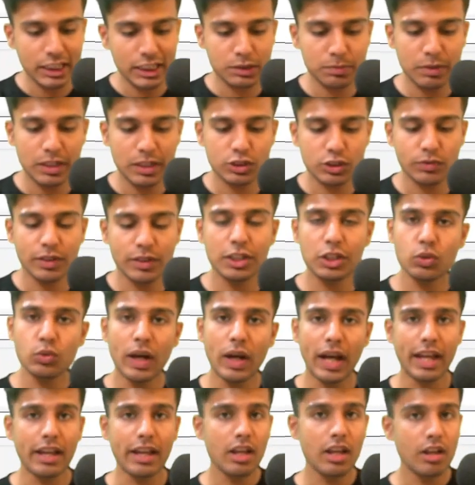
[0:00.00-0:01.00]
+1 to
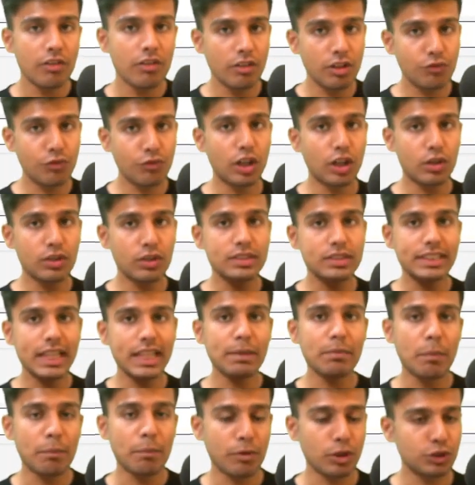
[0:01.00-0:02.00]
high. We'll follow the
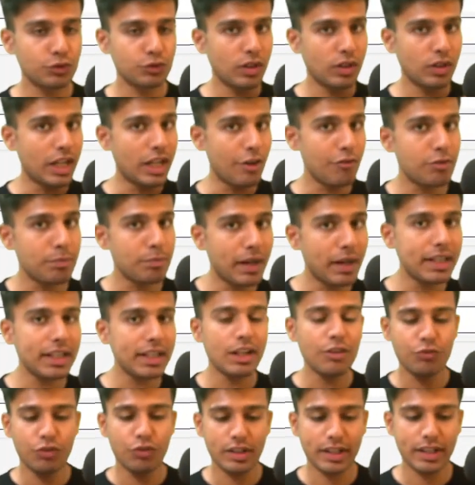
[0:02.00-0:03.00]
same approach for left part
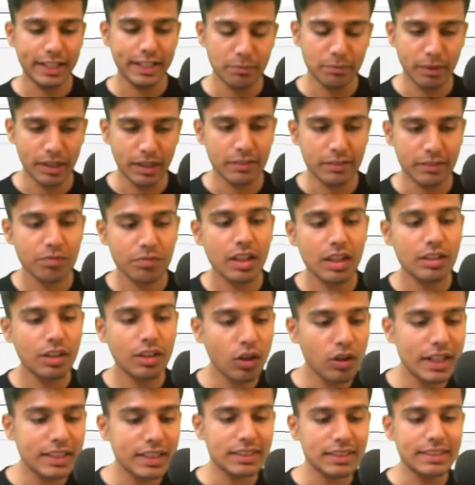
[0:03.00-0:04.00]
and for right part. Now
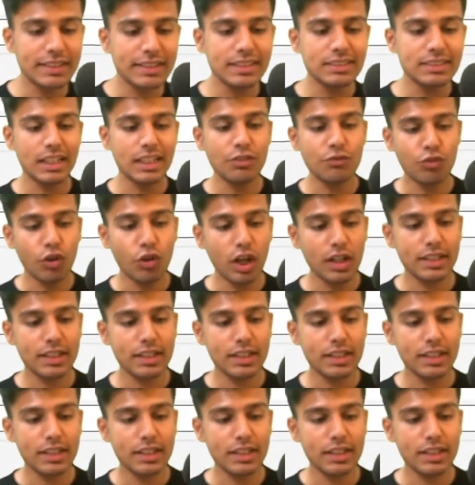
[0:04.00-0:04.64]
let's understand what